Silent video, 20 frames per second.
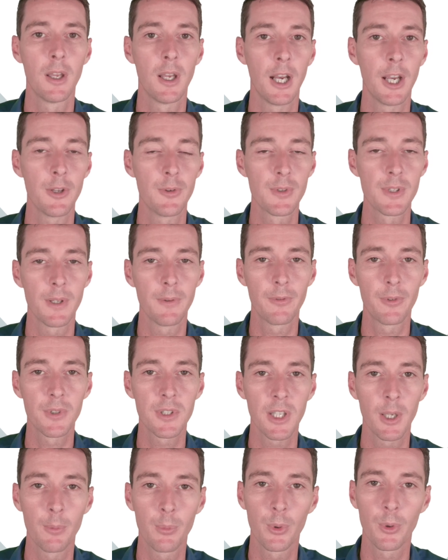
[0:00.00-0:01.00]
I use them for
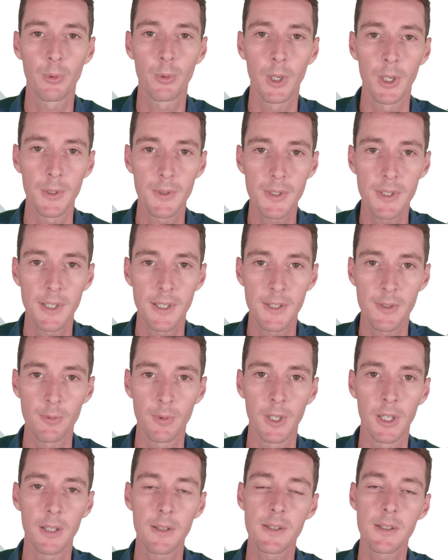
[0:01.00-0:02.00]
tempo runs as
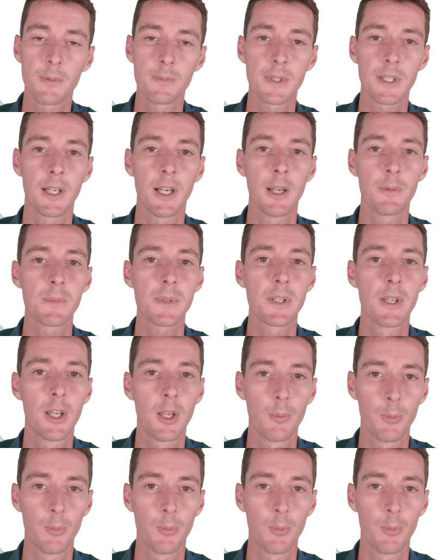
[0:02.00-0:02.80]
well sometimes,